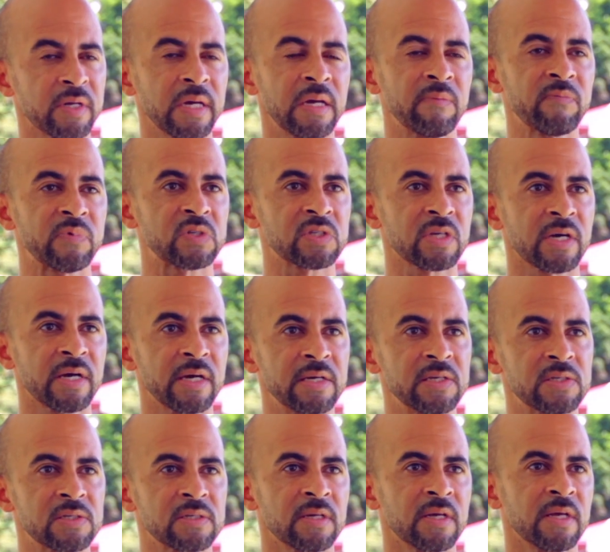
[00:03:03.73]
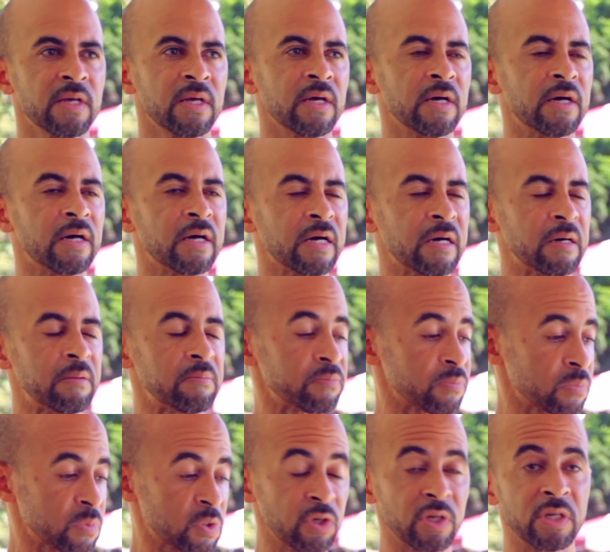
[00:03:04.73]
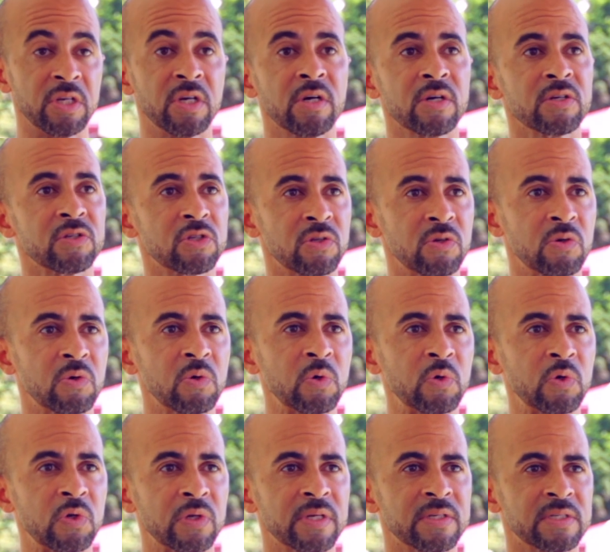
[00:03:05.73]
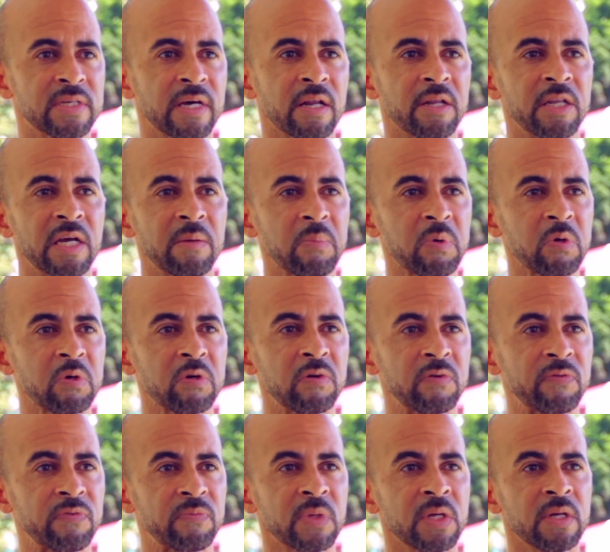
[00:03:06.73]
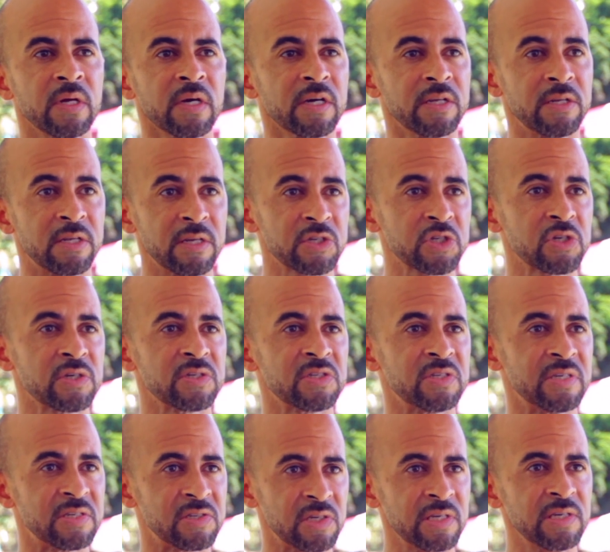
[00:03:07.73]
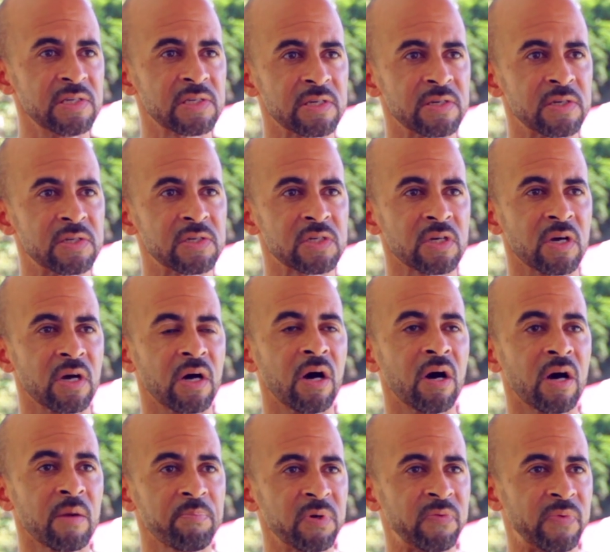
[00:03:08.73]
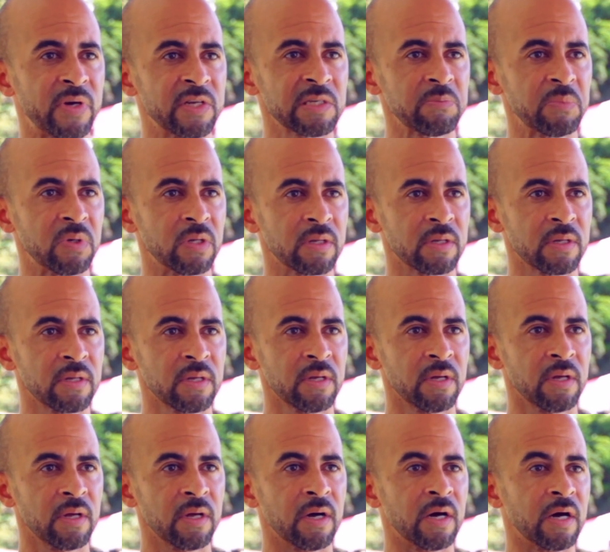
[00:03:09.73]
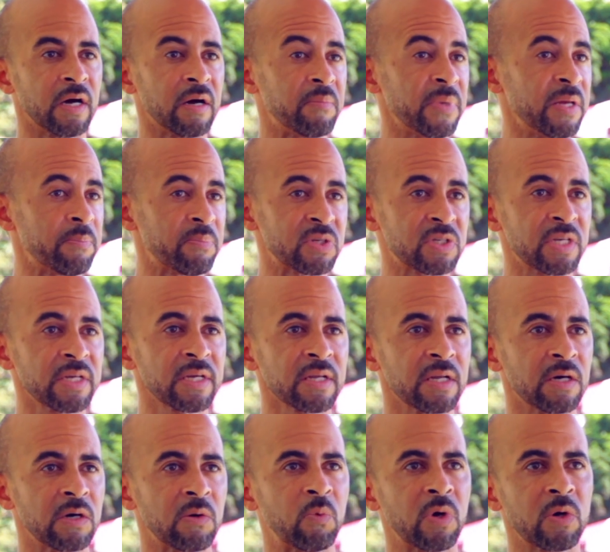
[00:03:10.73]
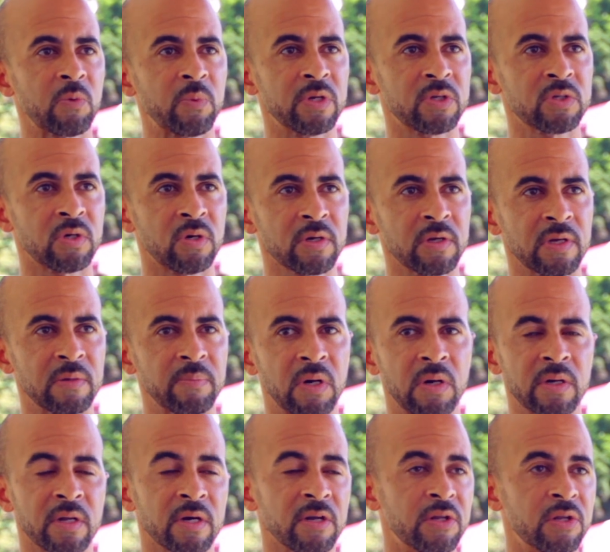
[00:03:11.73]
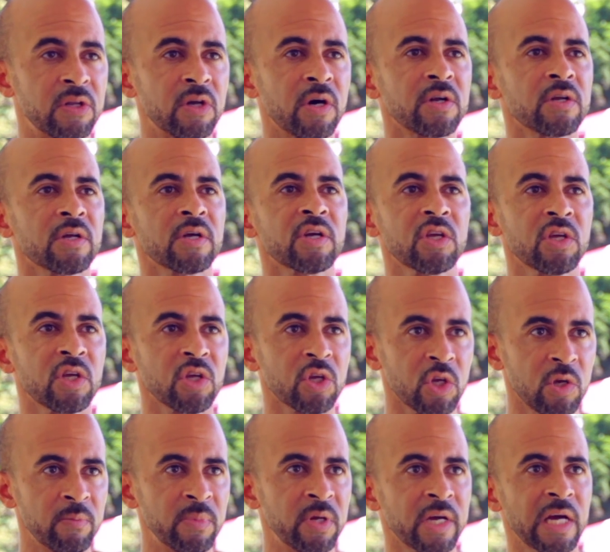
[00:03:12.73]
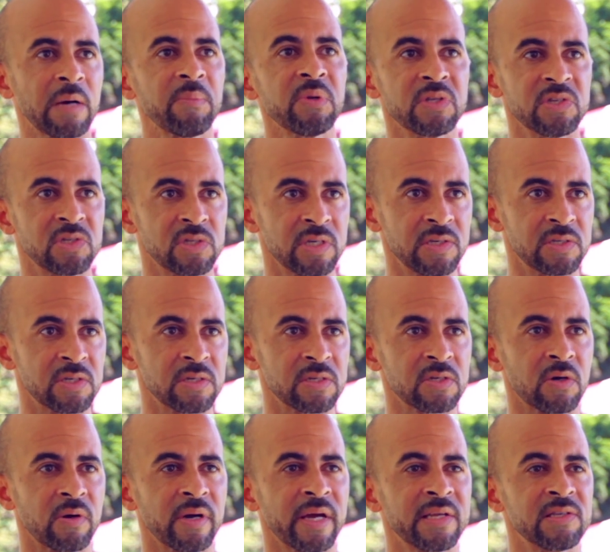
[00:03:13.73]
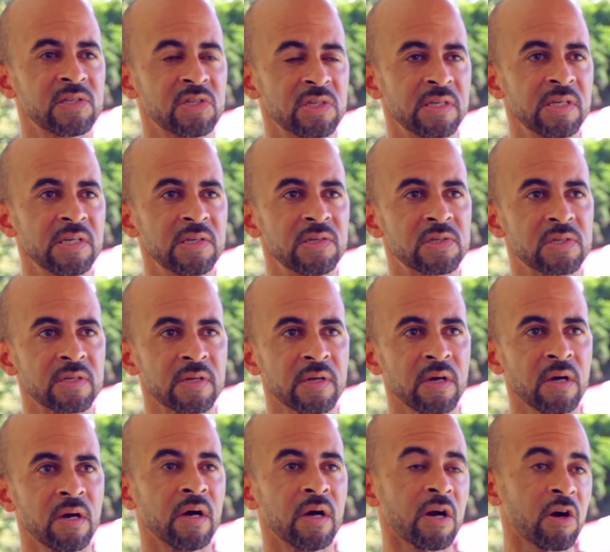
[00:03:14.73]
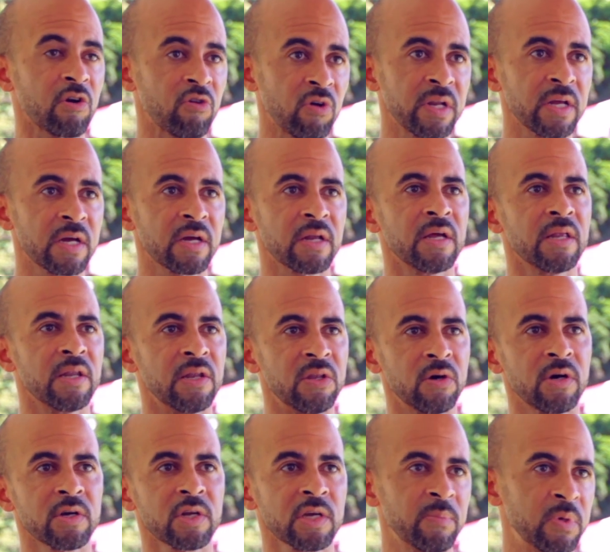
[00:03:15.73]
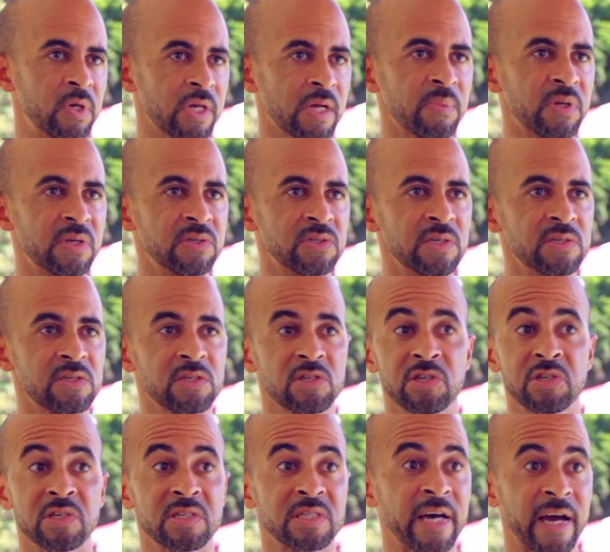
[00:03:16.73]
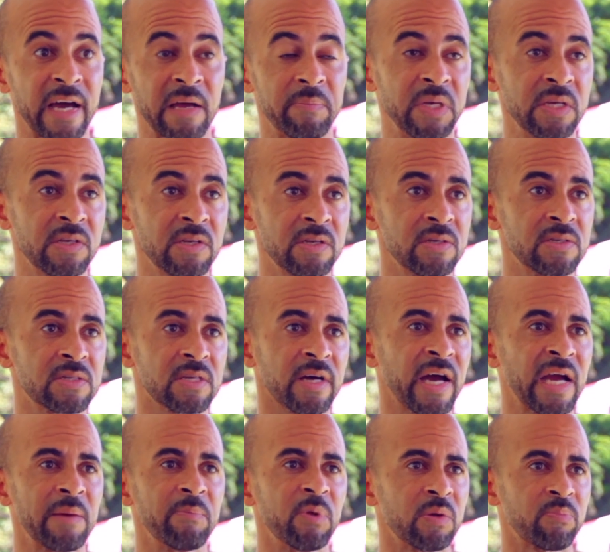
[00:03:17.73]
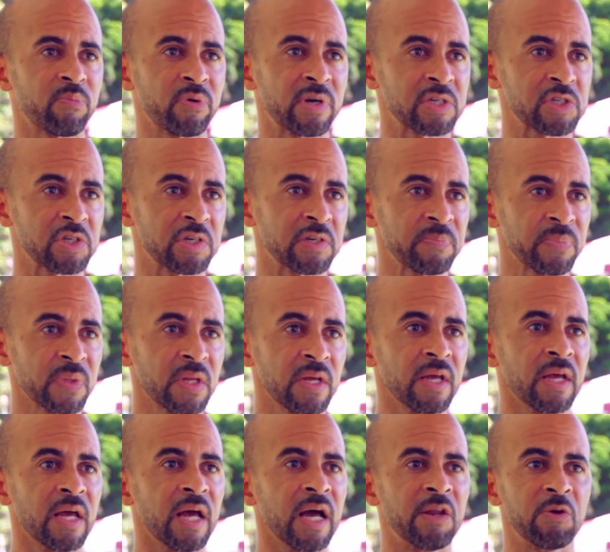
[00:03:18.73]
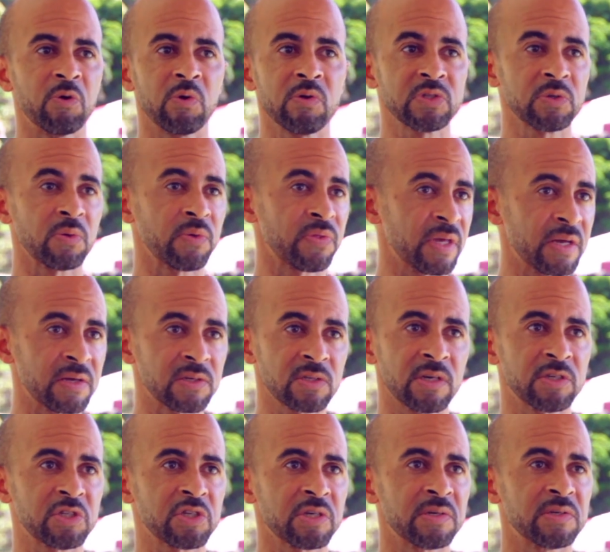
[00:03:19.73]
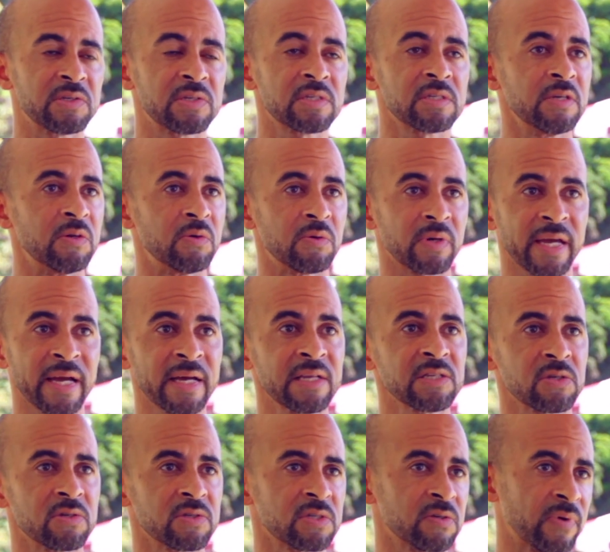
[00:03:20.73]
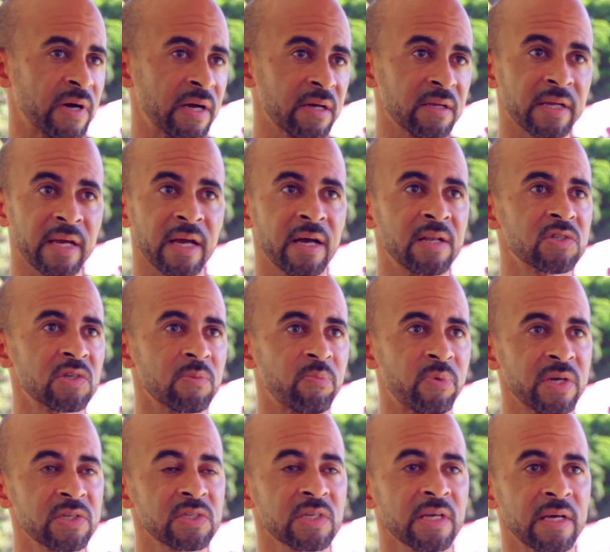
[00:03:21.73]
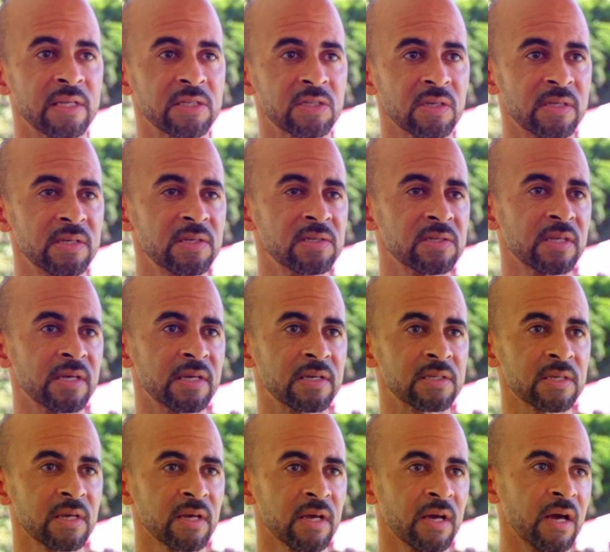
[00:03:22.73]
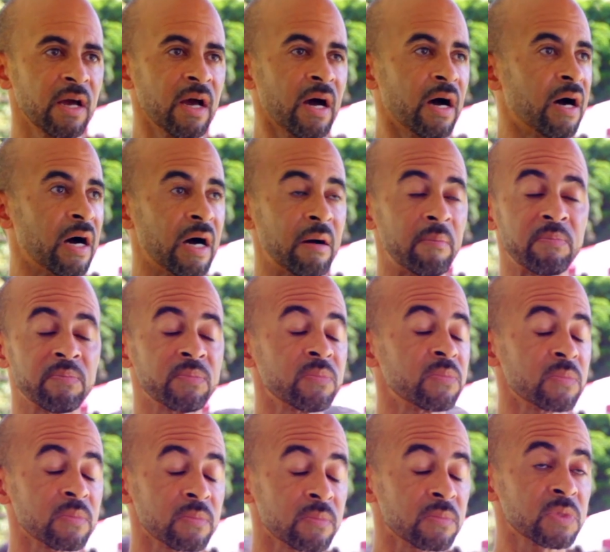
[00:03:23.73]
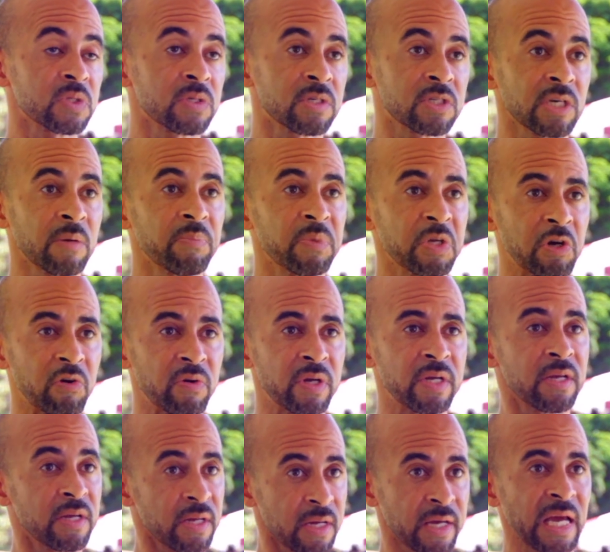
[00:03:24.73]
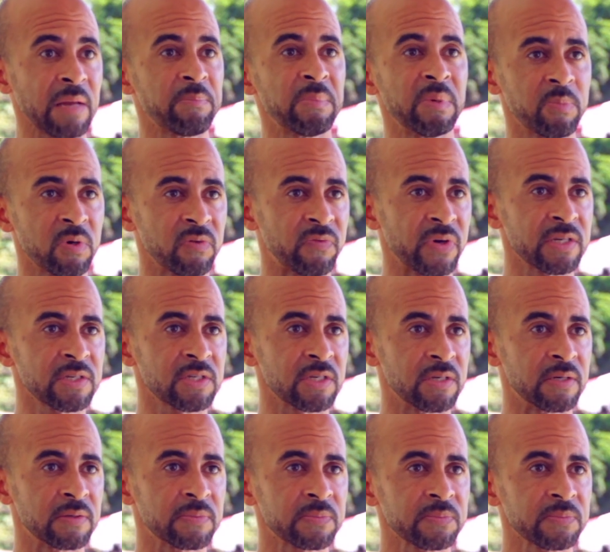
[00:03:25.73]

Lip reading: to emphasize to the young, to the old, is that a number of conditions, diseases are preventable. In particular, what we're talking about are non-communicable diseases, or NCDs, chronic non-communicable diseases such as diabetes, high blood pressure, and also things such as, you know, cancer, cervical cancer, breast cancer. These things, to some degree, can be prevented.